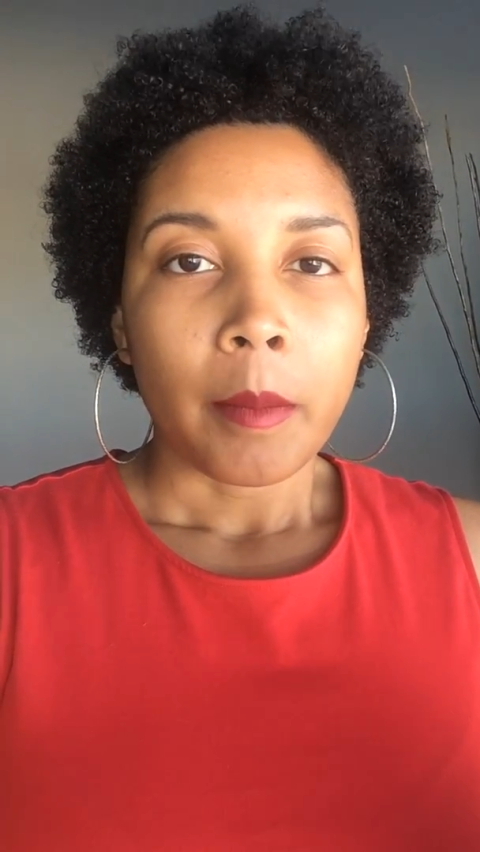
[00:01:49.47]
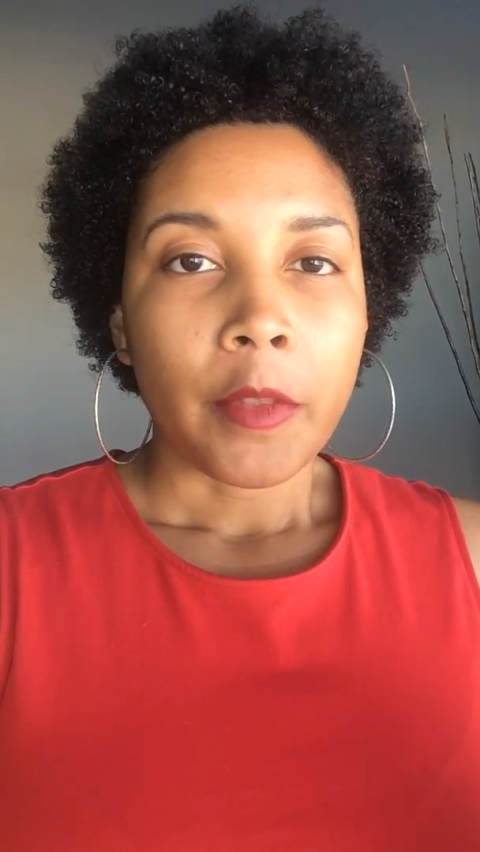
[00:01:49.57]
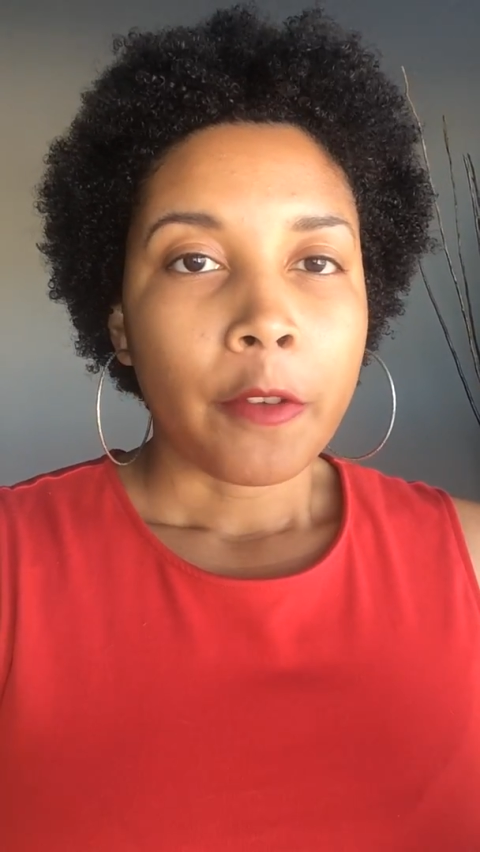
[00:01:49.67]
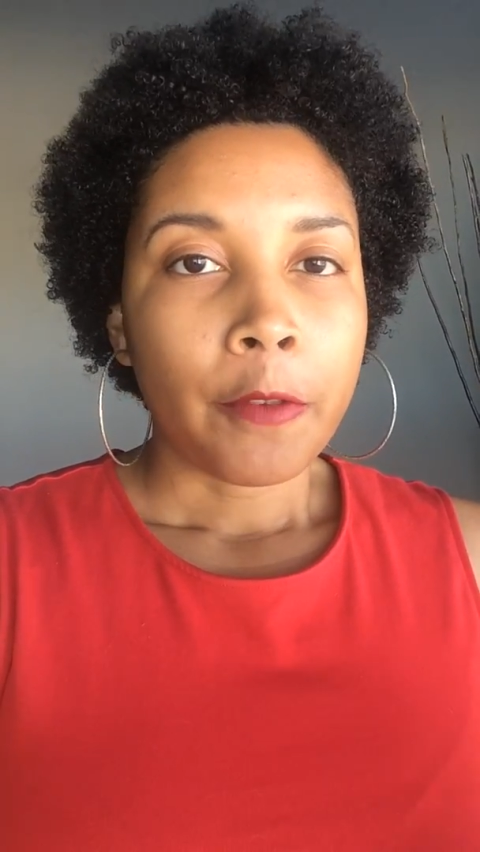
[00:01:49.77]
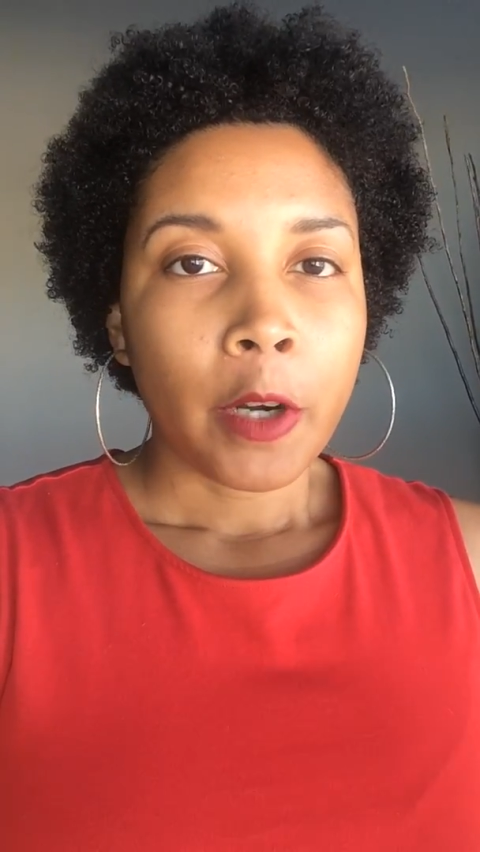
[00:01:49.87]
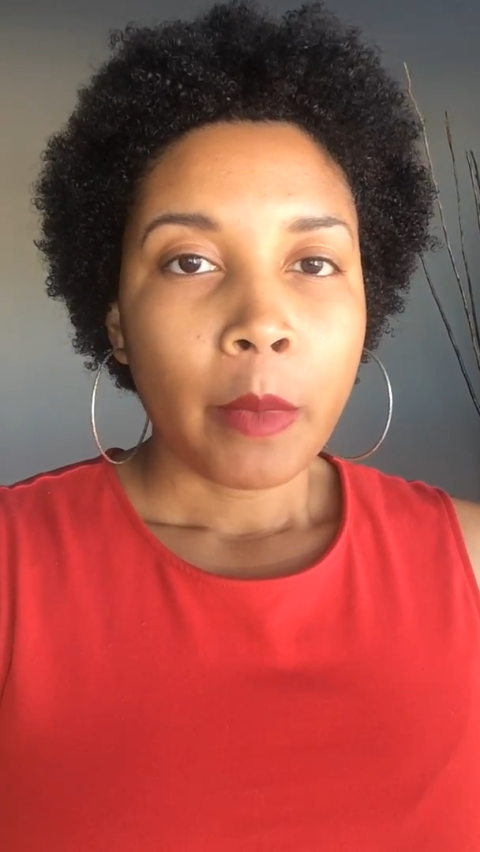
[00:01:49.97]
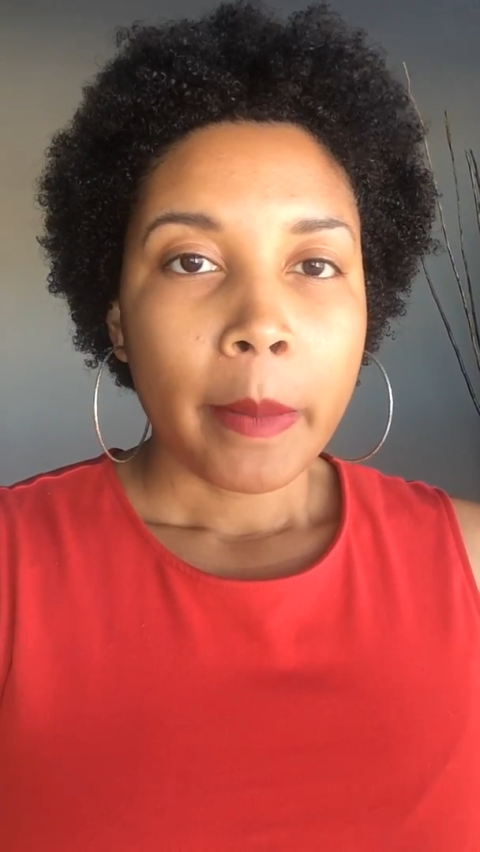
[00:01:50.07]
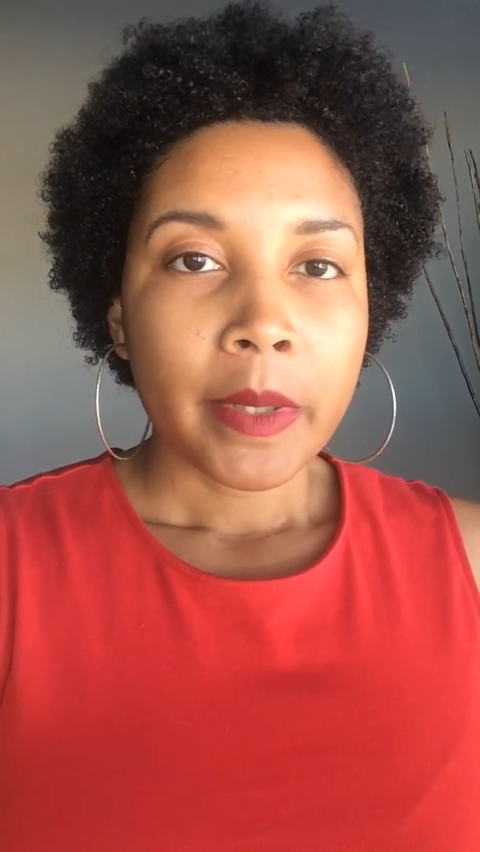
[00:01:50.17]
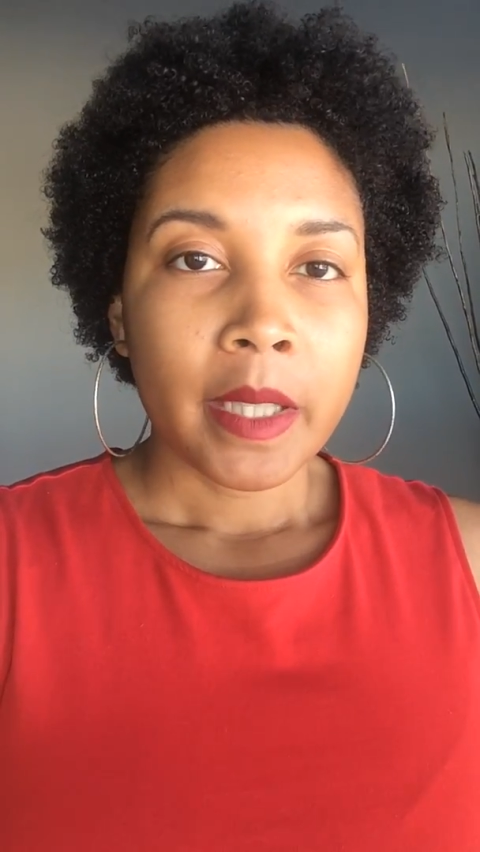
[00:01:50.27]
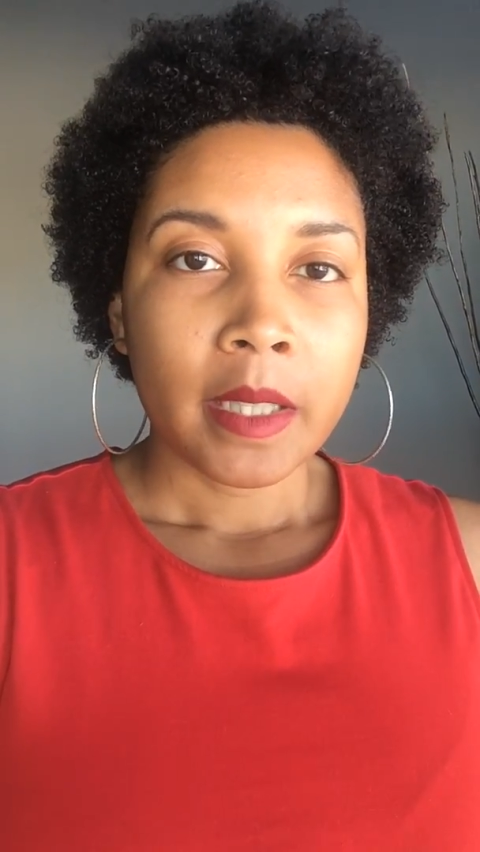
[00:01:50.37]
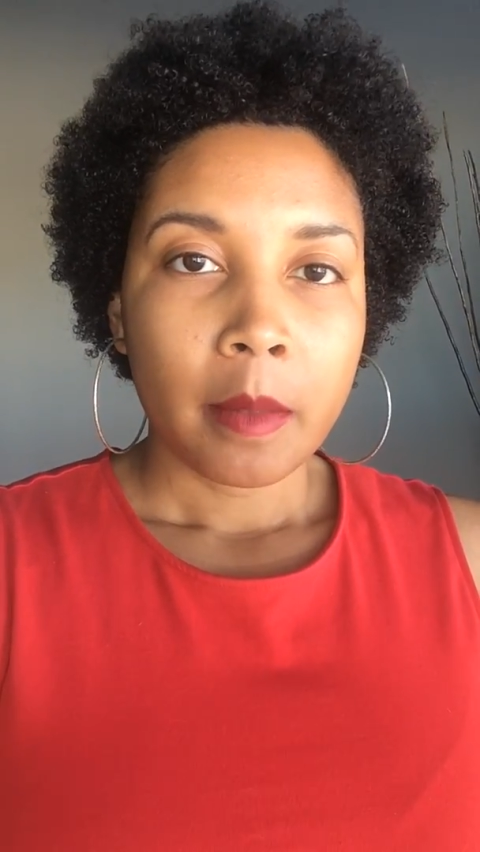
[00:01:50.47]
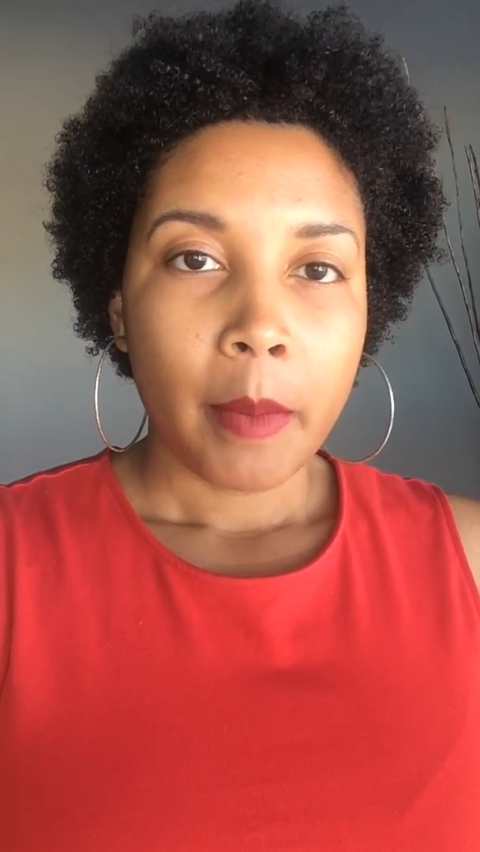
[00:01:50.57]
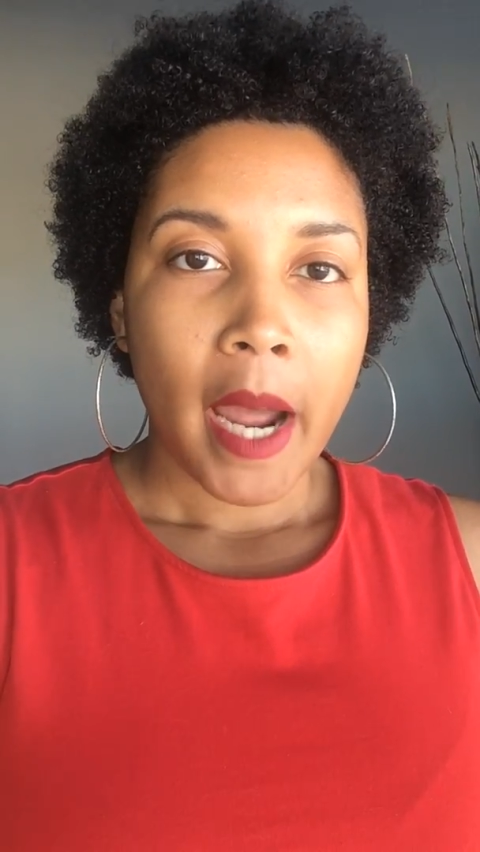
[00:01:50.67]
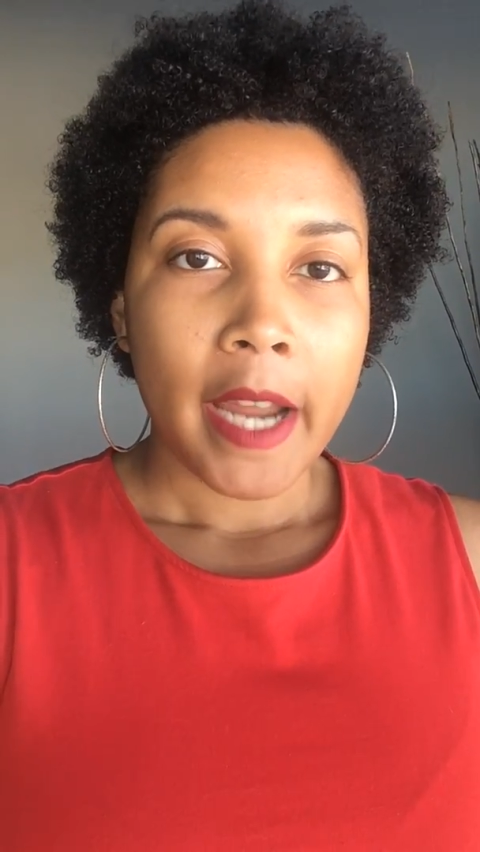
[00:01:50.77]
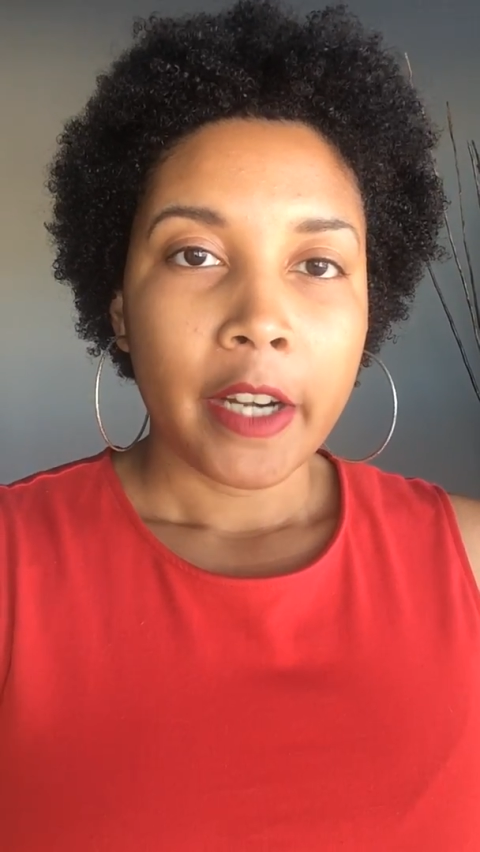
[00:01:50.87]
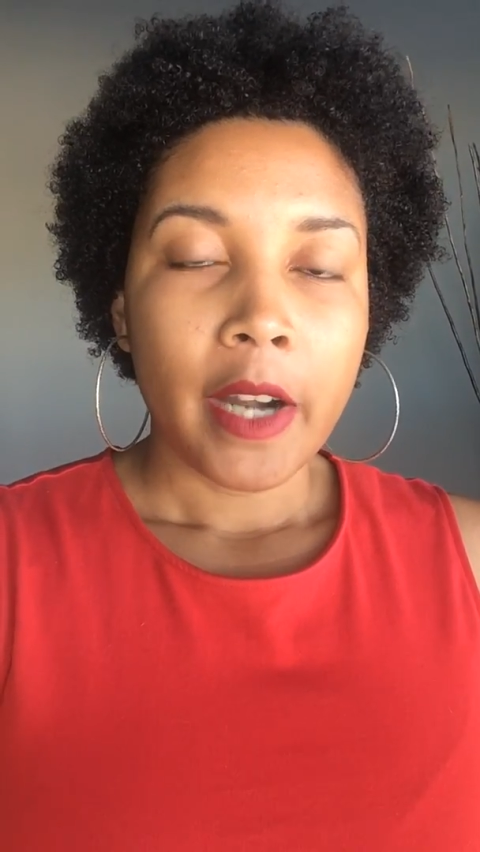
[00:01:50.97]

The firm represents the buyer